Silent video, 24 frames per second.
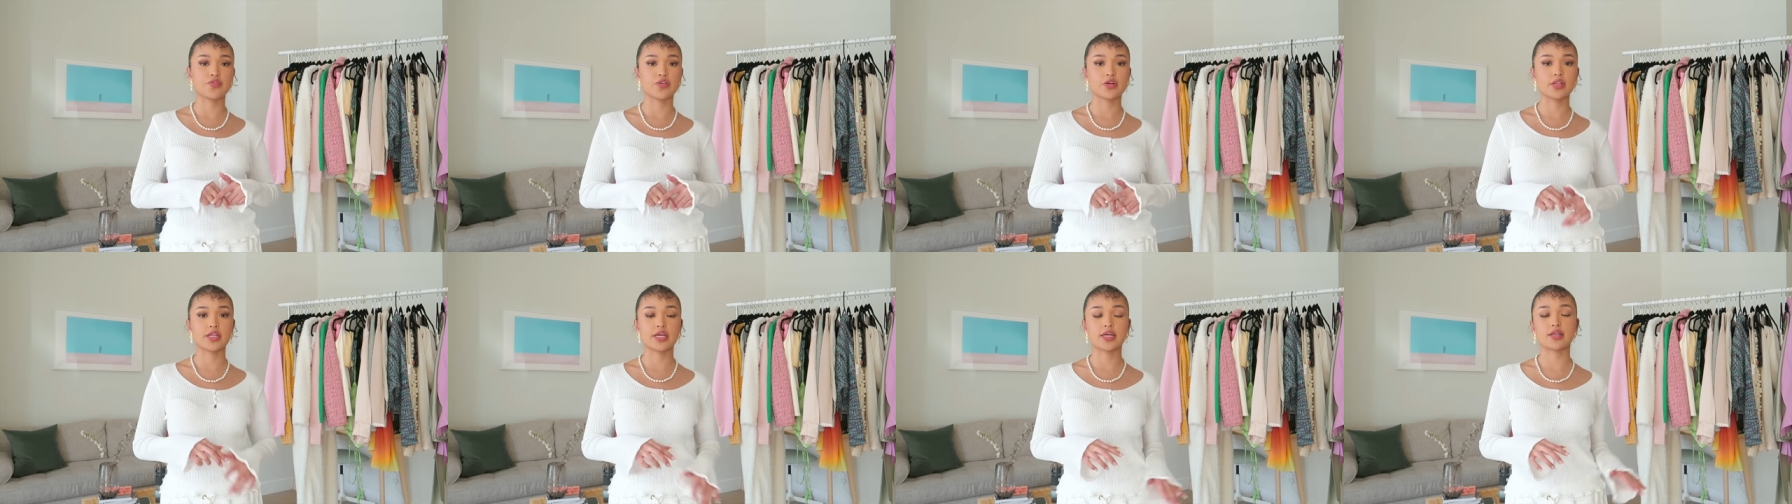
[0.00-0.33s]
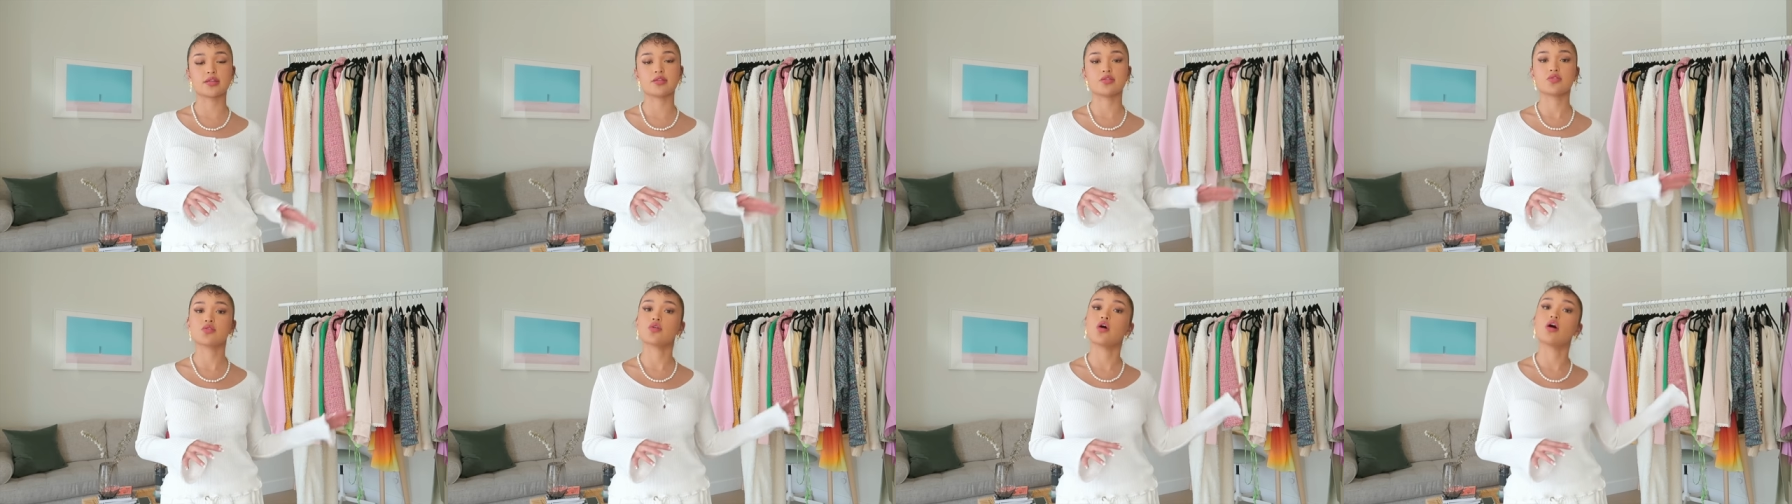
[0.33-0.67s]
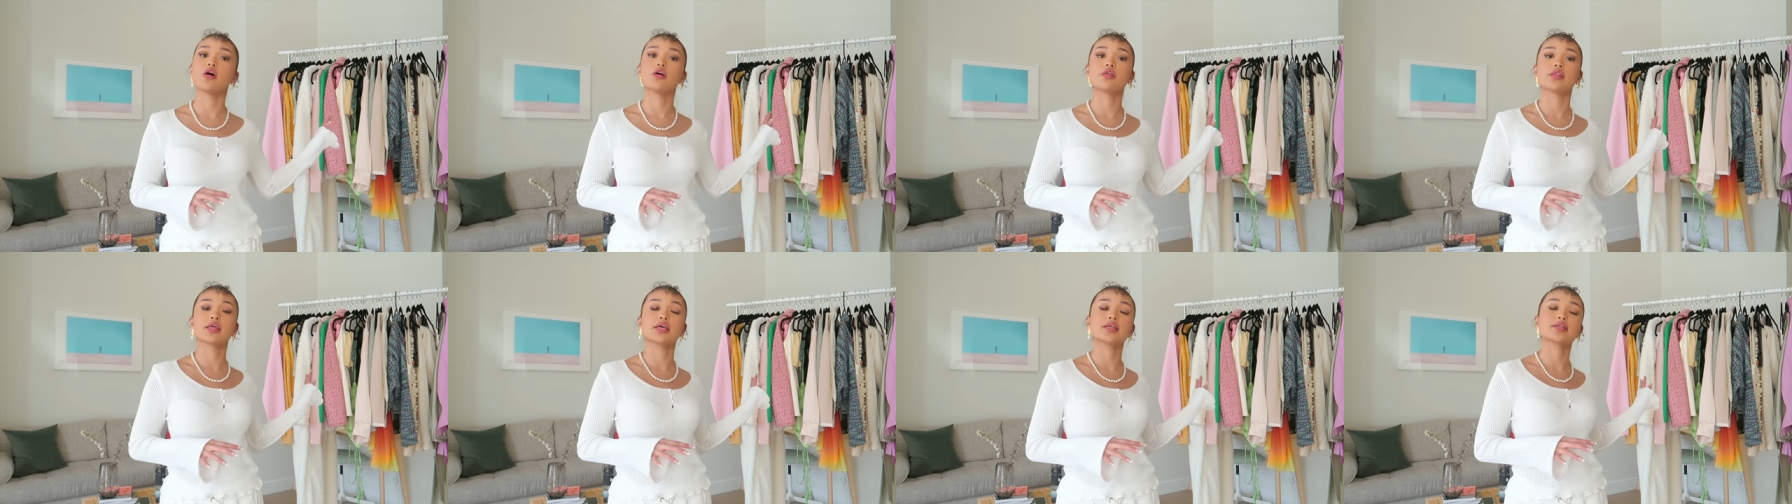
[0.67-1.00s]
for links to
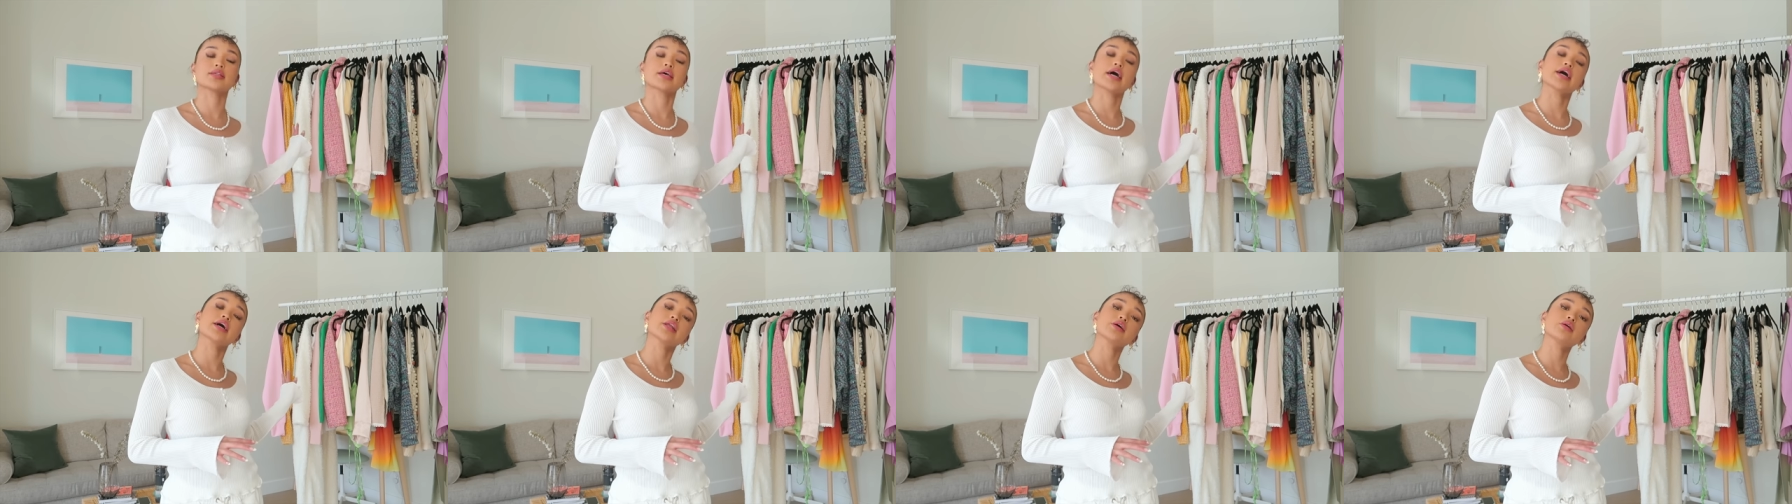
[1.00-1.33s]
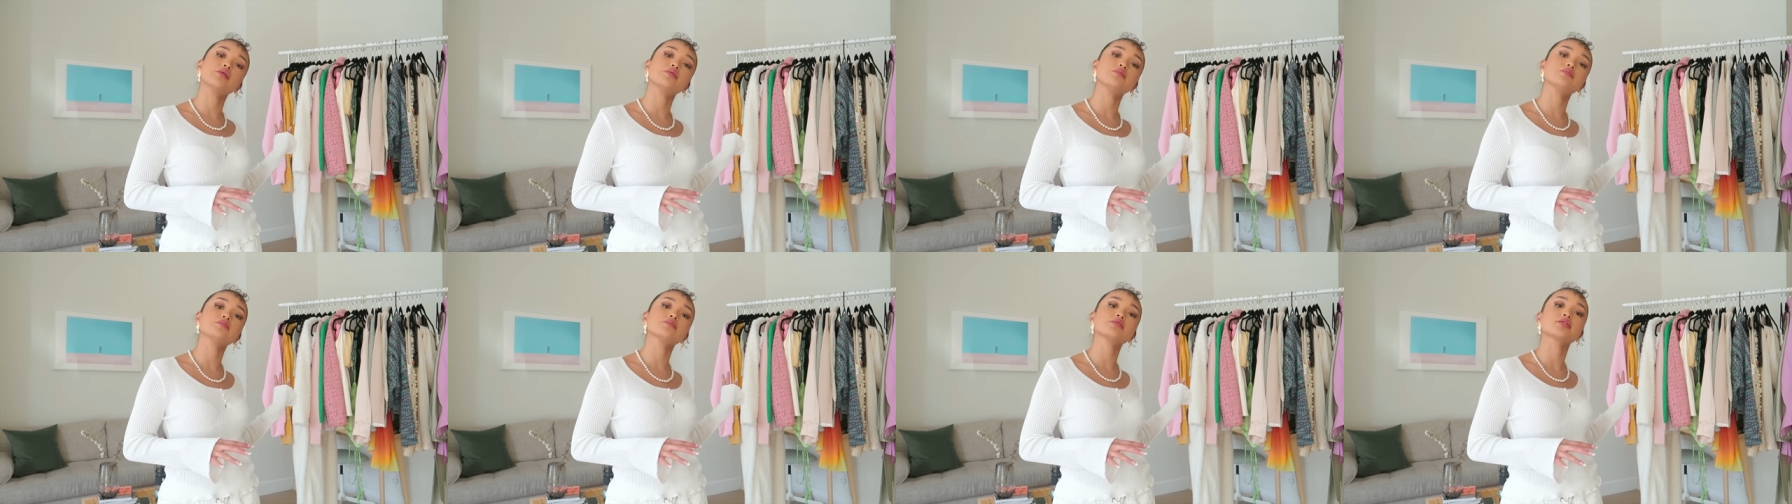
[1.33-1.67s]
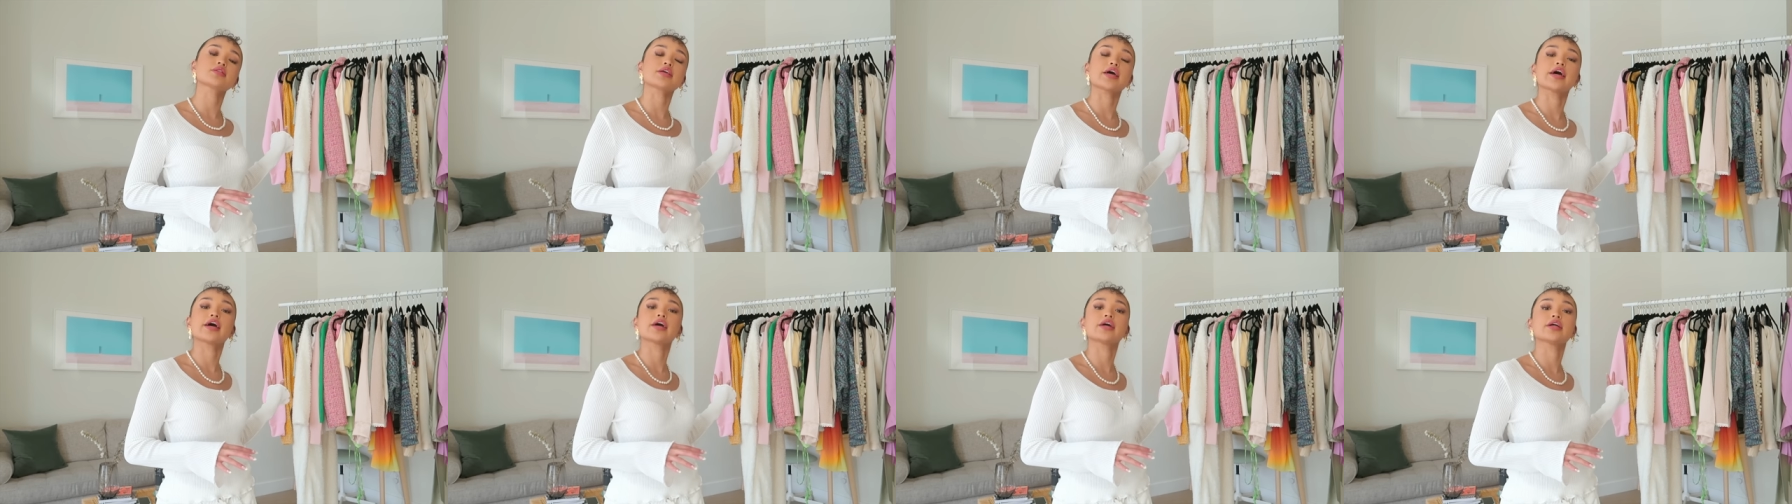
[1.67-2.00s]
all these
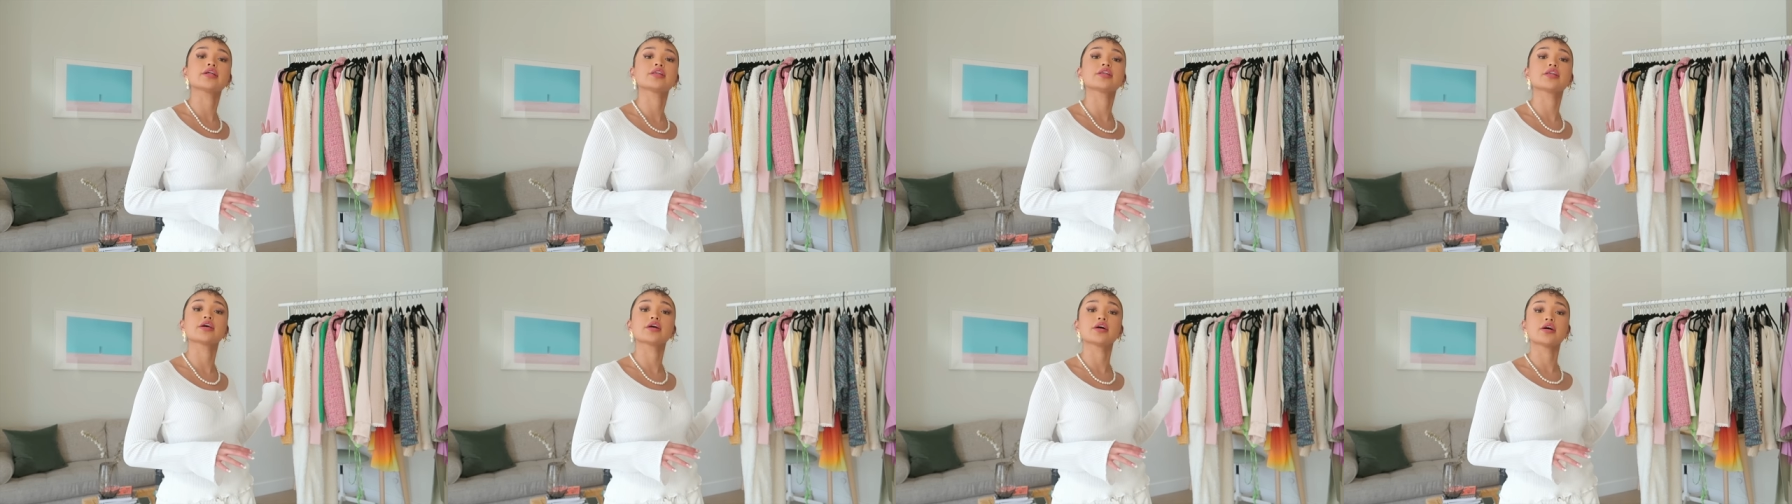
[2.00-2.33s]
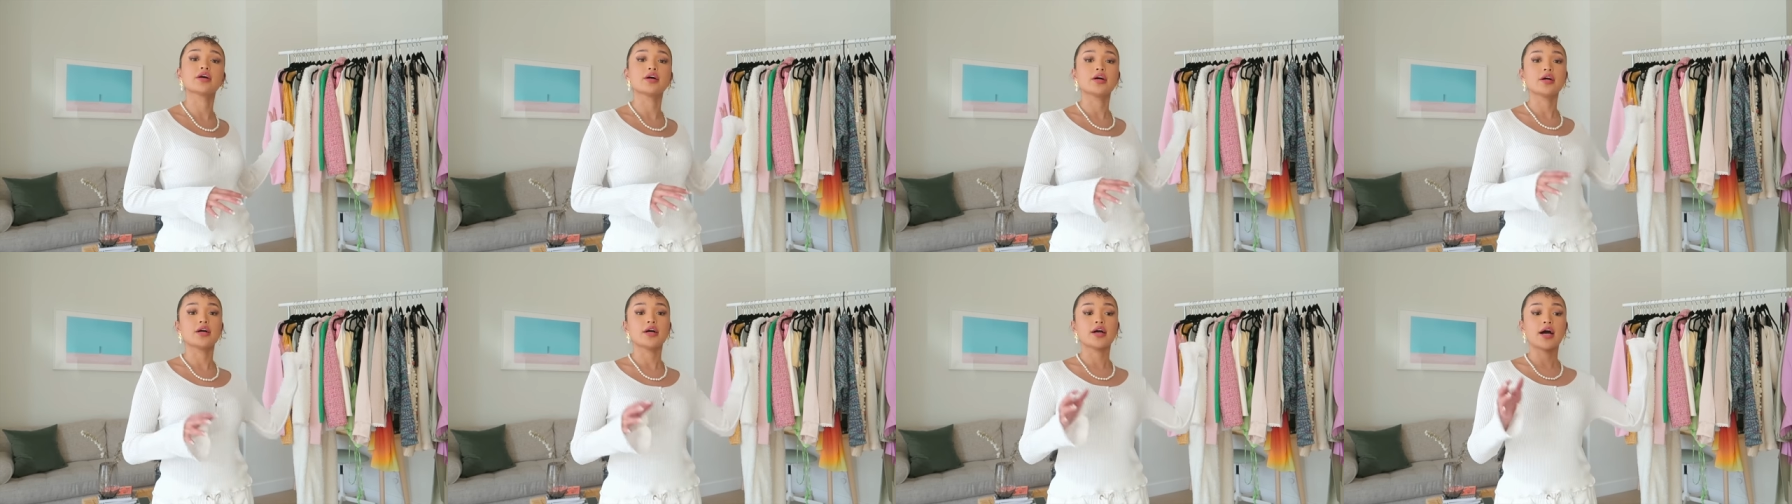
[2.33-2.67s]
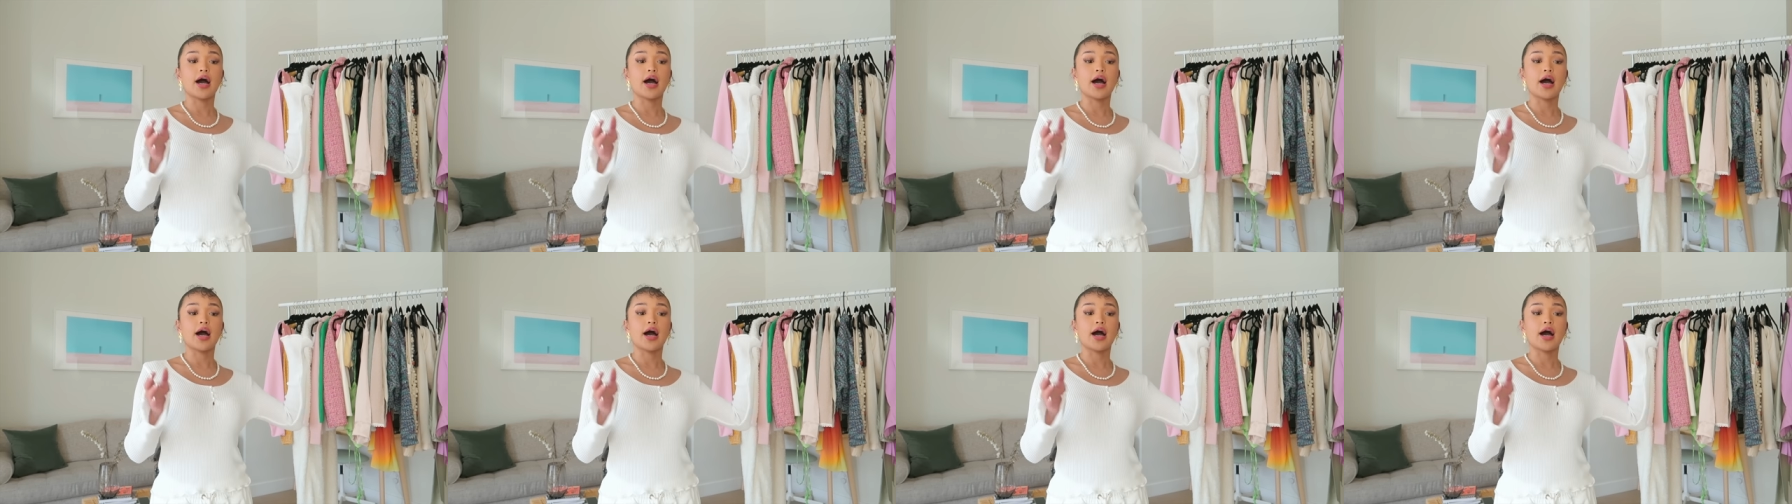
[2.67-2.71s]
items, and